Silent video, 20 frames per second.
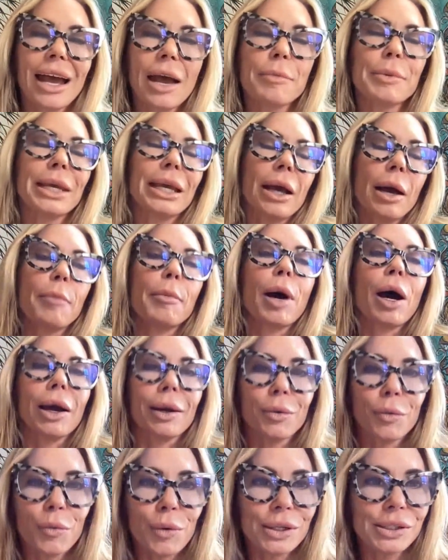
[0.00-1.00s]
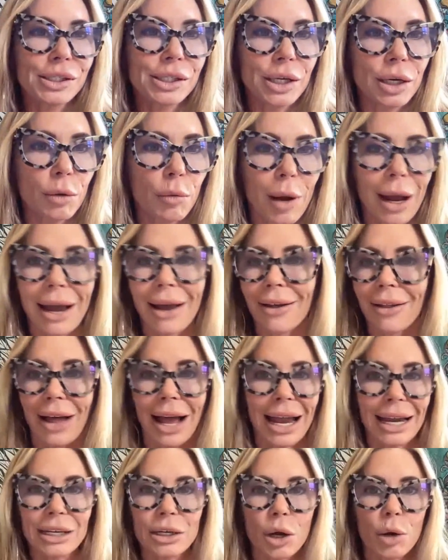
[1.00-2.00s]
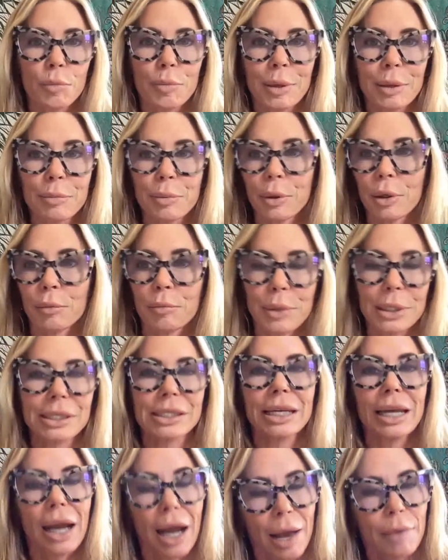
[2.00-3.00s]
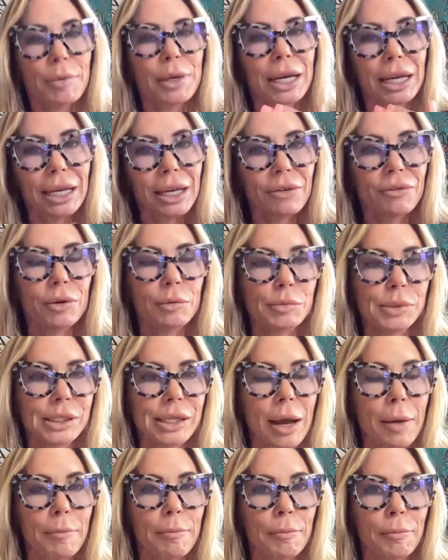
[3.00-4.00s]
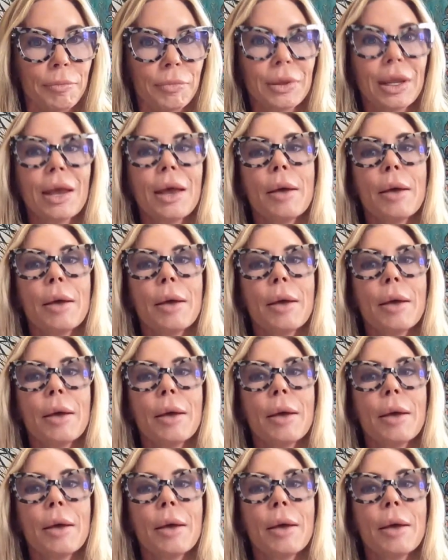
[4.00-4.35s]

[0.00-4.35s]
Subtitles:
I mean, come on, once in a while, I know people are busy. I'm going to give them something.